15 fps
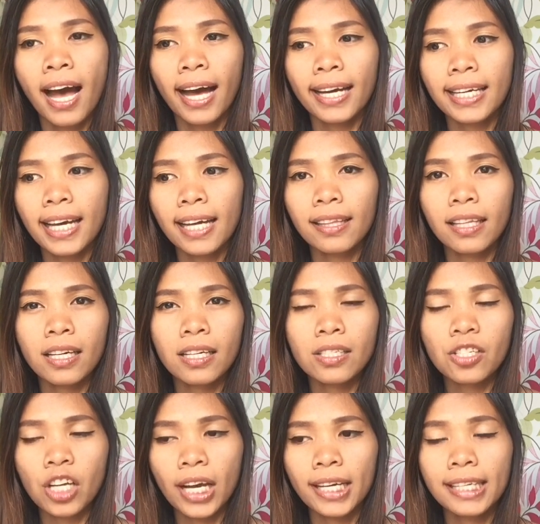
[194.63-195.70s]
I
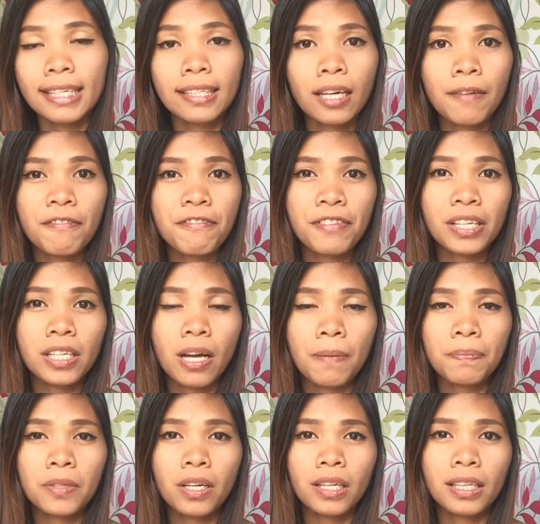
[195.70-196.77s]
let him fill
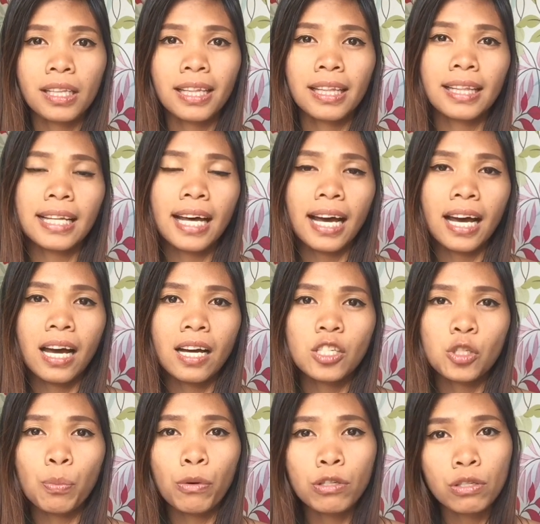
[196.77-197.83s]
up that
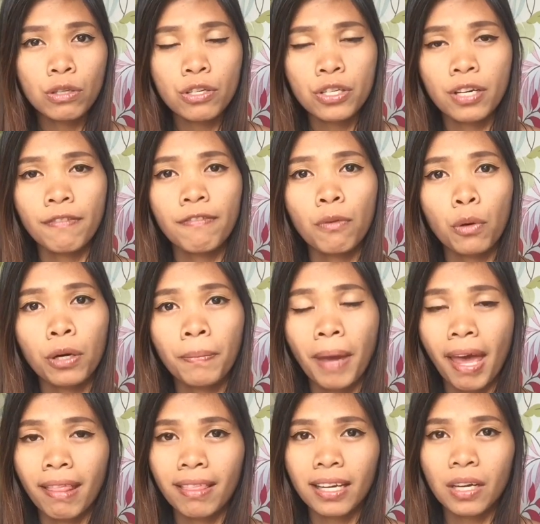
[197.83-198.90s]
sponsorship form
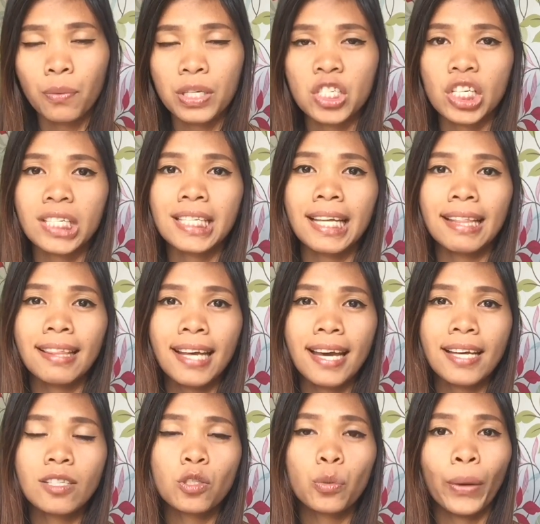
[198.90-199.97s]
entry, which is the
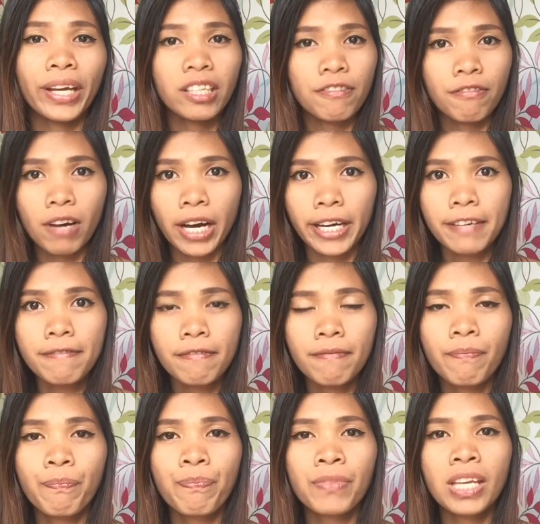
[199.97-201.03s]
1025.
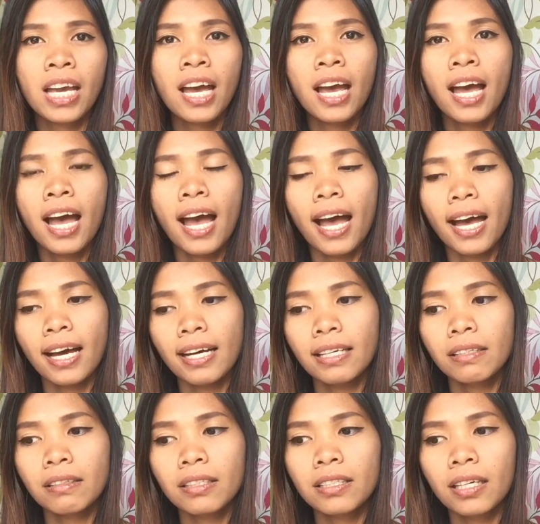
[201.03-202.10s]

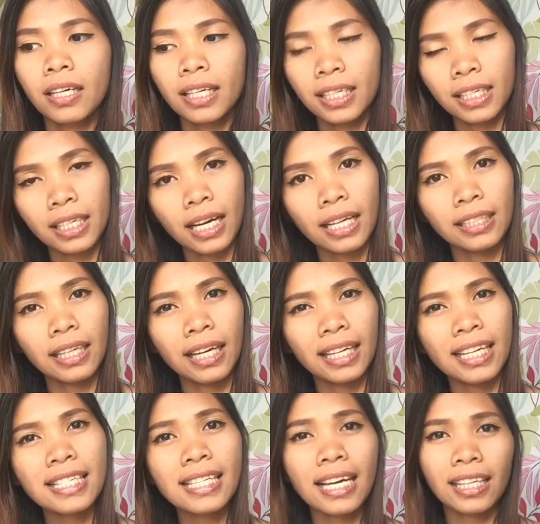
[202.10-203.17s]
And
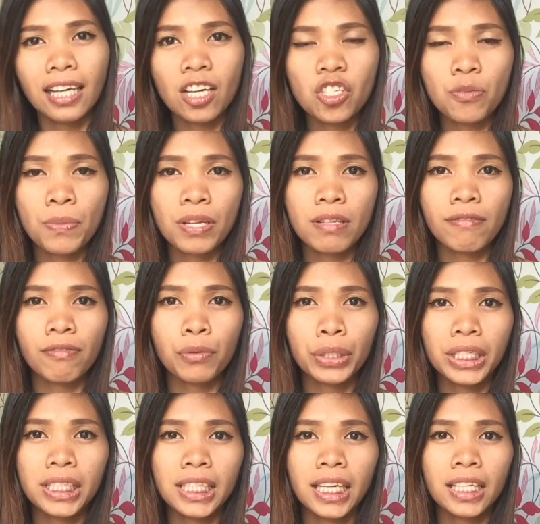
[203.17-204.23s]
his attachment
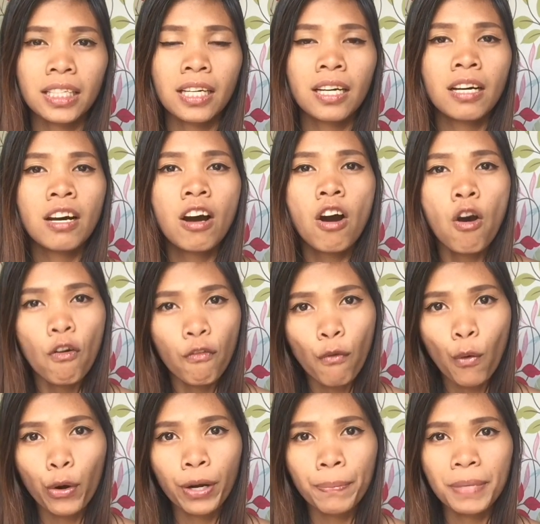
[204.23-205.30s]
for that
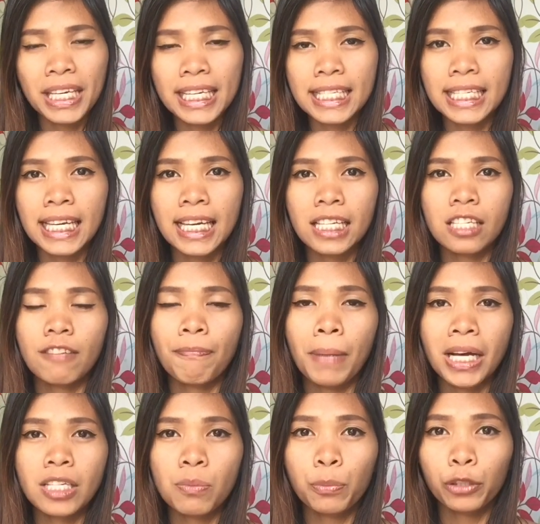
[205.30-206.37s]
form is his
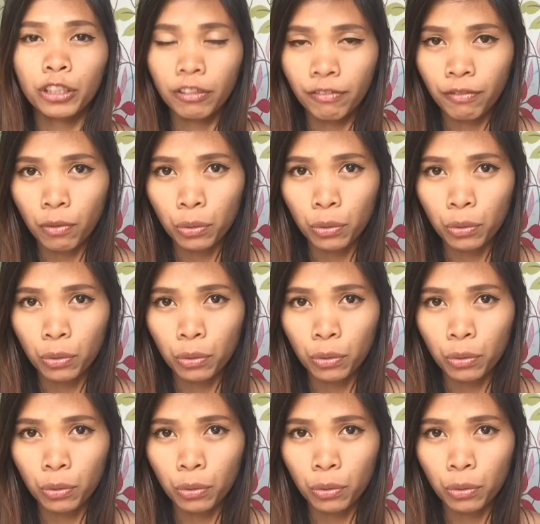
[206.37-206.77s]
passport